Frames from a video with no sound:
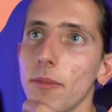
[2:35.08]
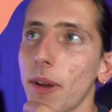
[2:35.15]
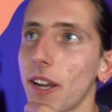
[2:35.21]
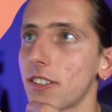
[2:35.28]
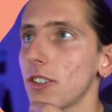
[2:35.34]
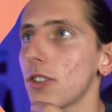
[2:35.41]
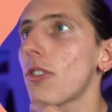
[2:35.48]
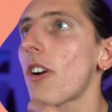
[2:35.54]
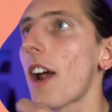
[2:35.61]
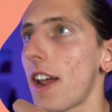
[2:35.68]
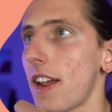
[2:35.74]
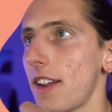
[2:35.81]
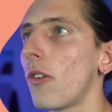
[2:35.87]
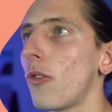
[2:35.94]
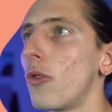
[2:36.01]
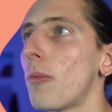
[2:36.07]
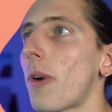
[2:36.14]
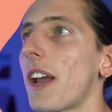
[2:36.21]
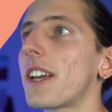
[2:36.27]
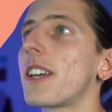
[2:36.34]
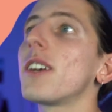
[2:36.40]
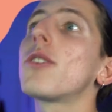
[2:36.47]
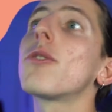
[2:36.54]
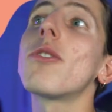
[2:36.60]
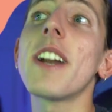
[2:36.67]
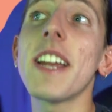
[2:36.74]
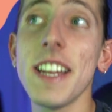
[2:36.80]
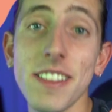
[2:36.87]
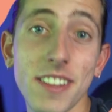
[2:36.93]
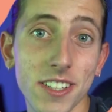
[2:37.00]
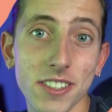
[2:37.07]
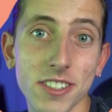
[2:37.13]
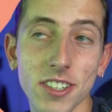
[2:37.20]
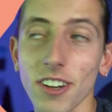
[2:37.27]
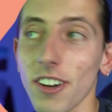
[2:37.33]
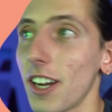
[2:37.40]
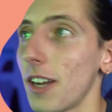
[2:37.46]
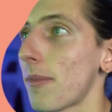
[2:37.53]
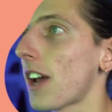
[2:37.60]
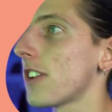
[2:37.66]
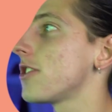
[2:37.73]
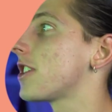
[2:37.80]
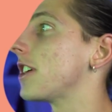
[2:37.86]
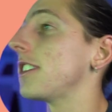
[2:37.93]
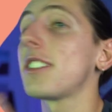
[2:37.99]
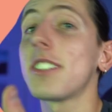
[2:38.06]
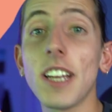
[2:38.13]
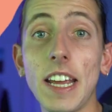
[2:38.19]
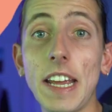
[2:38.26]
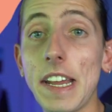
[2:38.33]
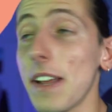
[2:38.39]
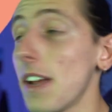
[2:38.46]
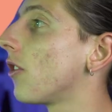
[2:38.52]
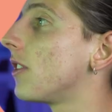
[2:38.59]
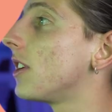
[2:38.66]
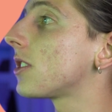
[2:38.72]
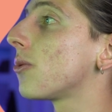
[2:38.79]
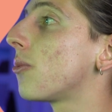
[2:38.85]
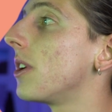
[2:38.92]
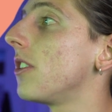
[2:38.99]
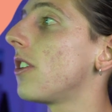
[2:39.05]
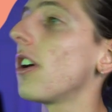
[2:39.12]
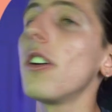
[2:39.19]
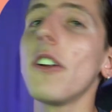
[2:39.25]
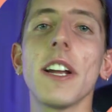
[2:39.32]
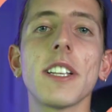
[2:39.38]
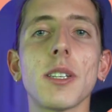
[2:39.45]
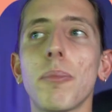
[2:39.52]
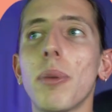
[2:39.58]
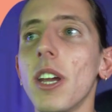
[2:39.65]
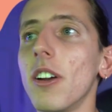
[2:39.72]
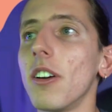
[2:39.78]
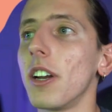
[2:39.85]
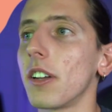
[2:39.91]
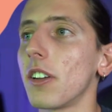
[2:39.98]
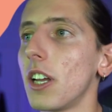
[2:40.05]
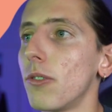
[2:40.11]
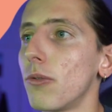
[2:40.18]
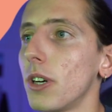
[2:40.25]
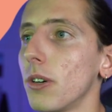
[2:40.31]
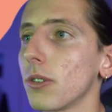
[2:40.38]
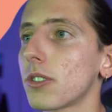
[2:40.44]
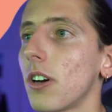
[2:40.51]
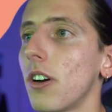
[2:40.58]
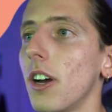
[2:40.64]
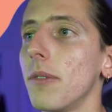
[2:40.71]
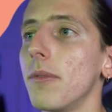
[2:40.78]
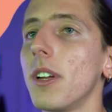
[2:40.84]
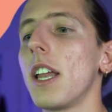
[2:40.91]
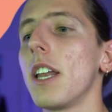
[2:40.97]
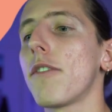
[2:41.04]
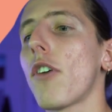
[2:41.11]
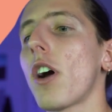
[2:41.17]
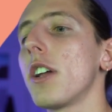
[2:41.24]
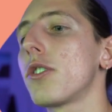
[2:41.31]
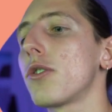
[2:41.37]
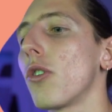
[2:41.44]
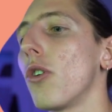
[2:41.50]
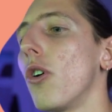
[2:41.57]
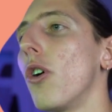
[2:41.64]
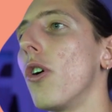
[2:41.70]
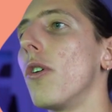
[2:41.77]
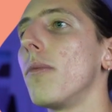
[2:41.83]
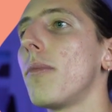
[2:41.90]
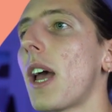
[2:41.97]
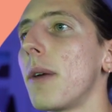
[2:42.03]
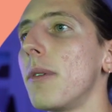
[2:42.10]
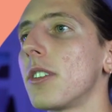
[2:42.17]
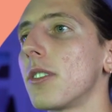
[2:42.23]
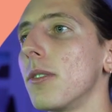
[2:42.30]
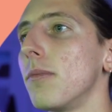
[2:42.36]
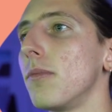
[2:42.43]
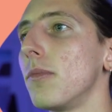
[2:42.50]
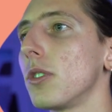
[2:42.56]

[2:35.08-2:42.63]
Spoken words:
makes it gray. We'll make it green this time. As you can see, on this window, it's appearing in real time. And if I draw maybe some